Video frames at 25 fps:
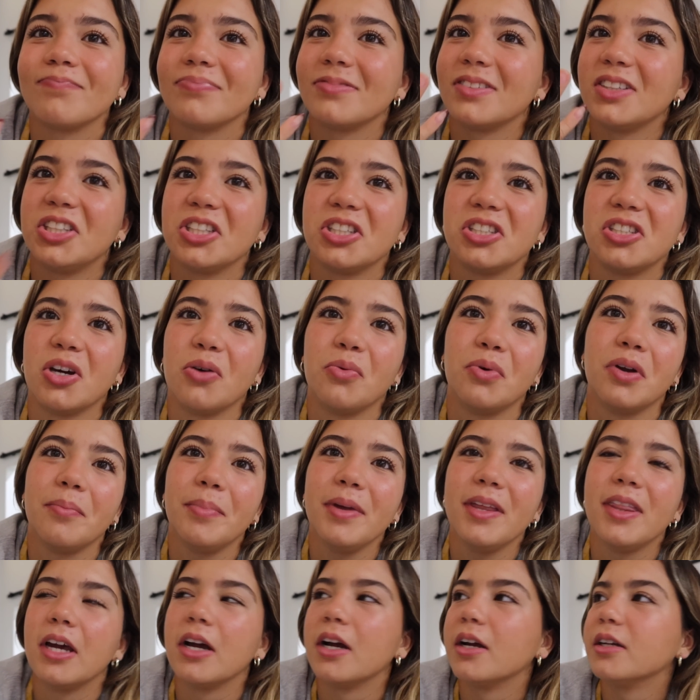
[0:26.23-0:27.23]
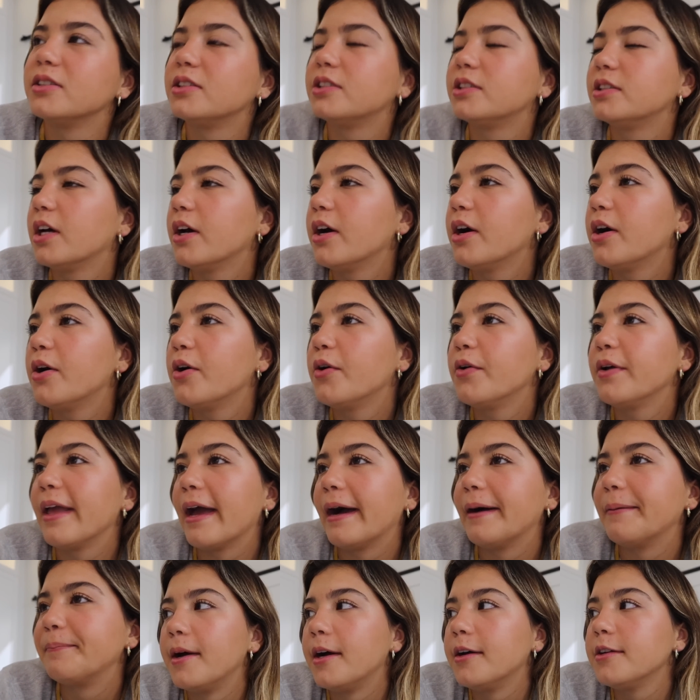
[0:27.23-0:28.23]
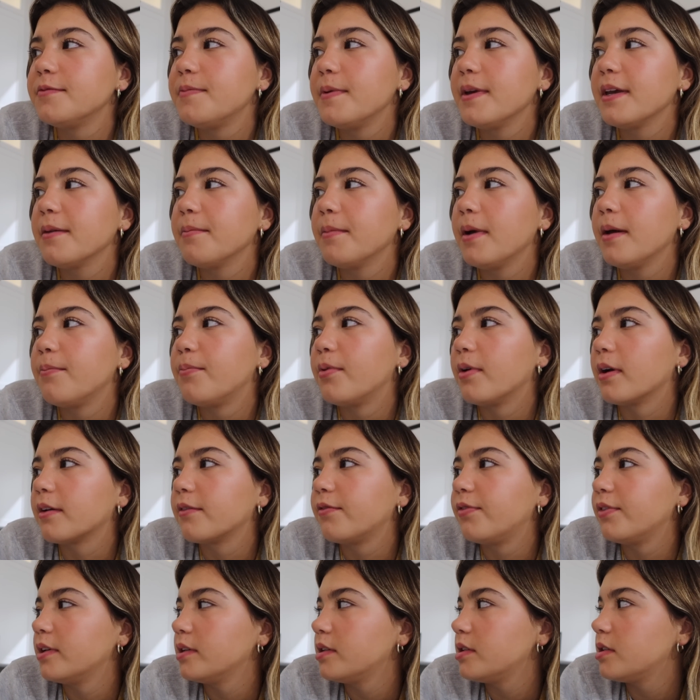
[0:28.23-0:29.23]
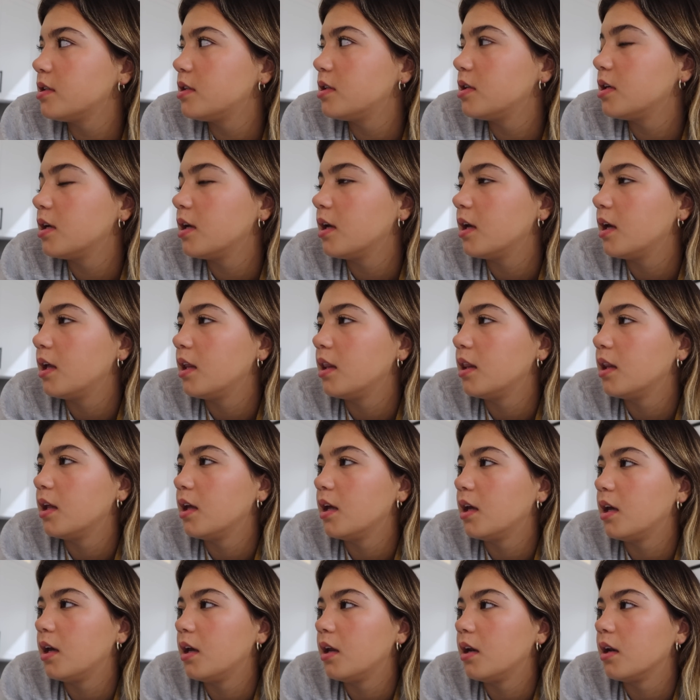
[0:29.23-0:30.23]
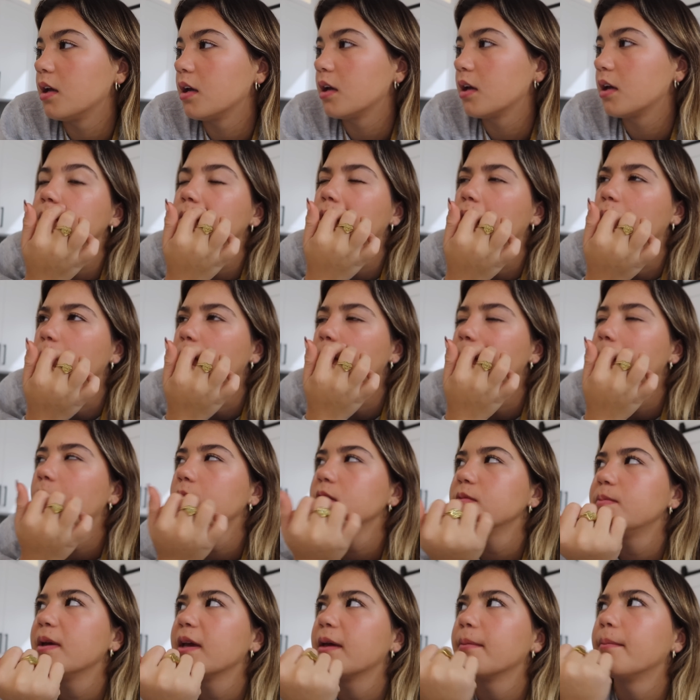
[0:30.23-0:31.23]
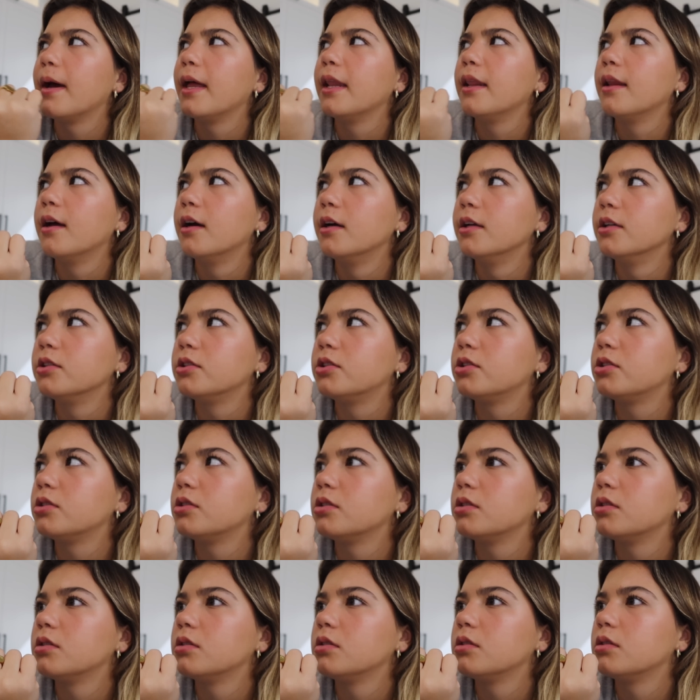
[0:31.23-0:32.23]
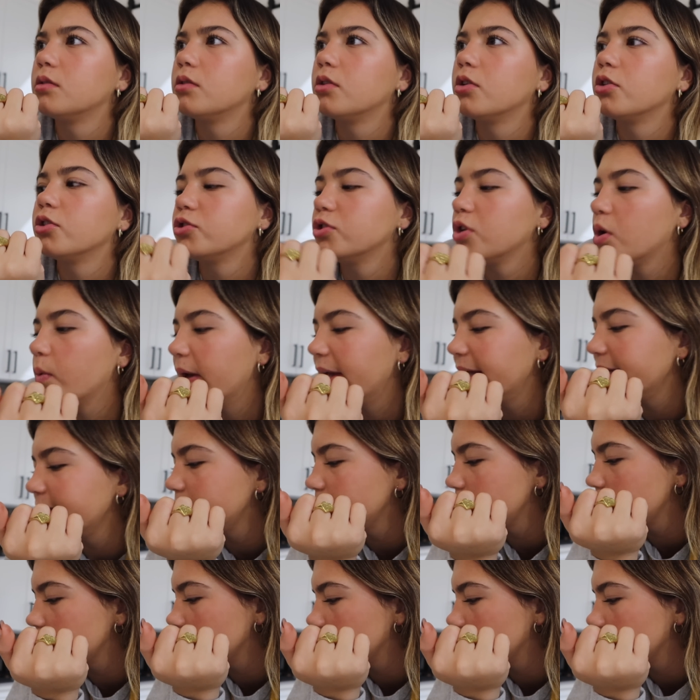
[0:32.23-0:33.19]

I just don't want to be there. So yeah, my mom's making my breakfast and then, no, my mom's making my lunch. There's no eggs?